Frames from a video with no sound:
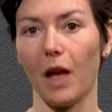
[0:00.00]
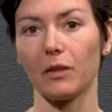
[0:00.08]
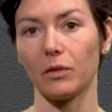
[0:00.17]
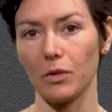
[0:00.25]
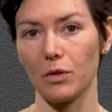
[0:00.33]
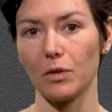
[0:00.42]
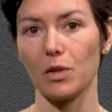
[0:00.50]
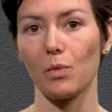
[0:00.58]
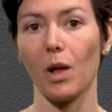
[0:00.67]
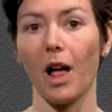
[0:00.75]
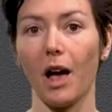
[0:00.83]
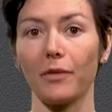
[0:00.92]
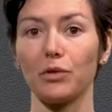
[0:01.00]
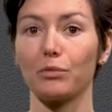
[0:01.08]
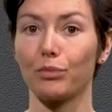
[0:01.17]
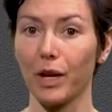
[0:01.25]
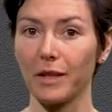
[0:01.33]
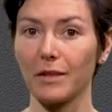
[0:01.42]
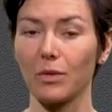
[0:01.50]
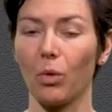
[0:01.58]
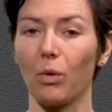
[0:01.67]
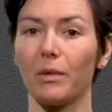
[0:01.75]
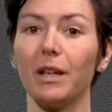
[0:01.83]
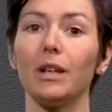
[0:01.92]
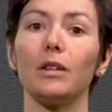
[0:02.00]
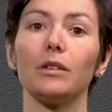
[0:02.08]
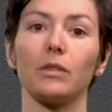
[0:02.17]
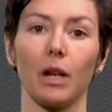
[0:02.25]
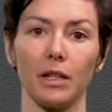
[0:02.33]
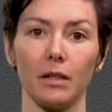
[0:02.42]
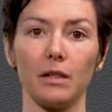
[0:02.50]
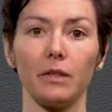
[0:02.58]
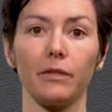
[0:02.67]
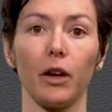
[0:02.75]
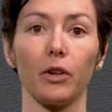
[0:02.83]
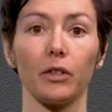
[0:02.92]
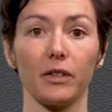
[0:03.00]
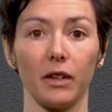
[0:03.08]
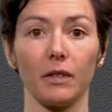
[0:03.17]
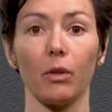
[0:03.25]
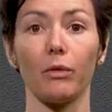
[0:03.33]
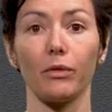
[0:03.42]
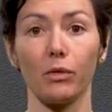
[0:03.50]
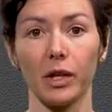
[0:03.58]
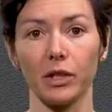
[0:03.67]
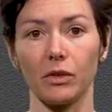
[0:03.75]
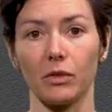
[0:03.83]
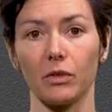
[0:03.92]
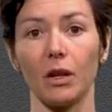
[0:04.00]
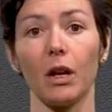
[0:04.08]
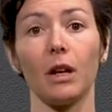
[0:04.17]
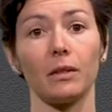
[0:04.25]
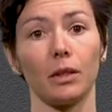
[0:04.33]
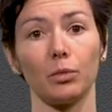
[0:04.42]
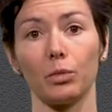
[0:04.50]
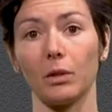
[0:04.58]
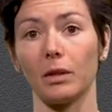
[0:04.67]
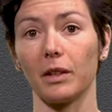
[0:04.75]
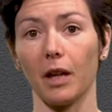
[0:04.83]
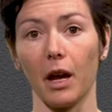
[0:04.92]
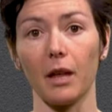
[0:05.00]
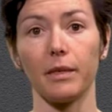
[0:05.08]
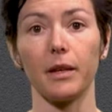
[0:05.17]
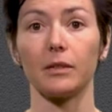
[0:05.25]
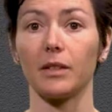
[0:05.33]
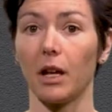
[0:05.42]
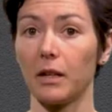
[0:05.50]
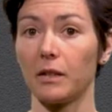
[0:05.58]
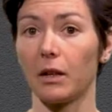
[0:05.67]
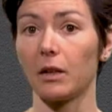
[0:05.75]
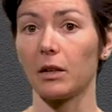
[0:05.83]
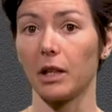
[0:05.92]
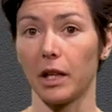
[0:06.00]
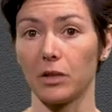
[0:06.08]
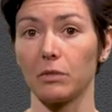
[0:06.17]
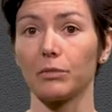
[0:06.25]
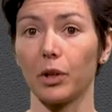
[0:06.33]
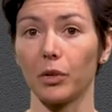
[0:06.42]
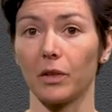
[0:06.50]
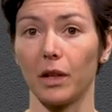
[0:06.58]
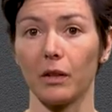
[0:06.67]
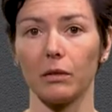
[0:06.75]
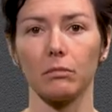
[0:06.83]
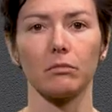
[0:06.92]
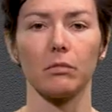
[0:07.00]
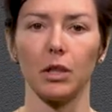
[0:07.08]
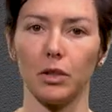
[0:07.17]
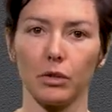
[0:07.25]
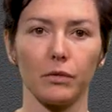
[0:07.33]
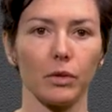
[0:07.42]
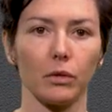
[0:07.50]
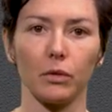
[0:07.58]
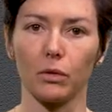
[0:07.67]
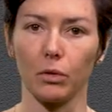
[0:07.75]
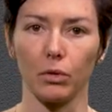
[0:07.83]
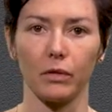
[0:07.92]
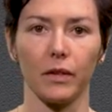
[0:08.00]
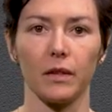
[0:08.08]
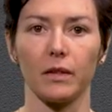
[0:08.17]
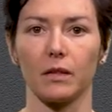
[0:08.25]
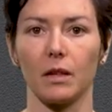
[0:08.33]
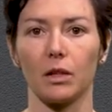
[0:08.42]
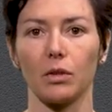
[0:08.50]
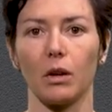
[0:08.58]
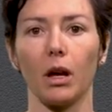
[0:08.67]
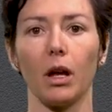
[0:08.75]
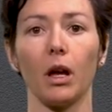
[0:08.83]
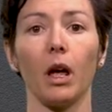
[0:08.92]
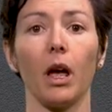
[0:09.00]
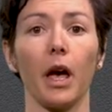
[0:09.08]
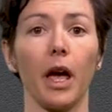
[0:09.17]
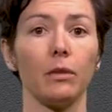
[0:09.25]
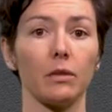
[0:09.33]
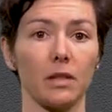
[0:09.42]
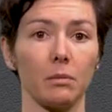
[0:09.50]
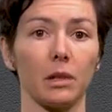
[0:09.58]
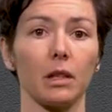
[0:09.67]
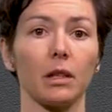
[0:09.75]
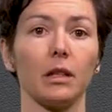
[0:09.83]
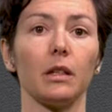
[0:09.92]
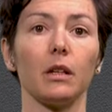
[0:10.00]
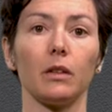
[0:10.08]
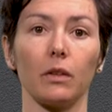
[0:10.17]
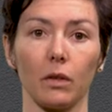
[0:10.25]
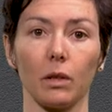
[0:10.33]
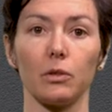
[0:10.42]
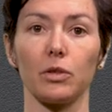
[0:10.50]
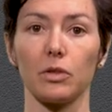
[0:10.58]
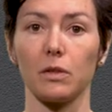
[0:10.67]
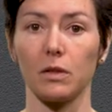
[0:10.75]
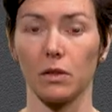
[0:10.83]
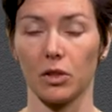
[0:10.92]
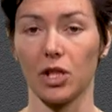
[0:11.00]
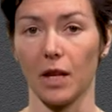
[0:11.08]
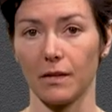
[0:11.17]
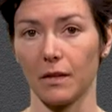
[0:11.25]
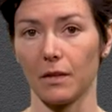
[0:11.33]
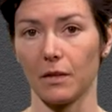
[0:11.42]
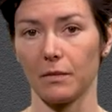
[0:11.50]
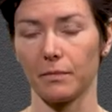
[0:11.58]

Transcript: as students will have to brainstorm to identify a set of questions that will guide their data collection process, interviews, surveys, et cetera, and ultimately the solutions suggested.